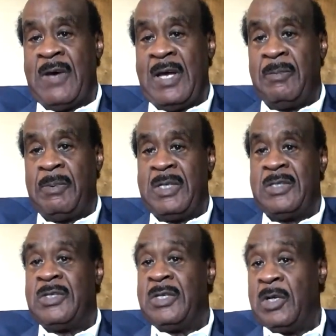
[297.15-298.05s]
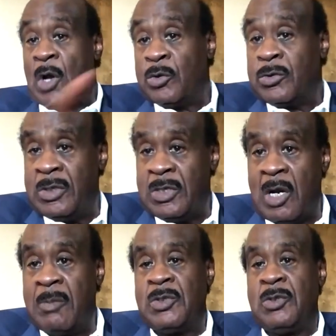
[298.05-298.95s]
find a place in an alternate
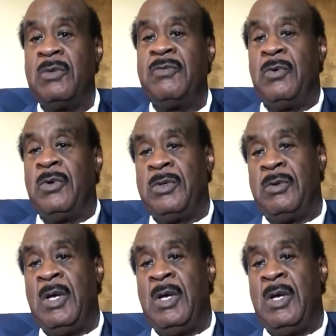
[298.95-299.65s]
dormitory for you.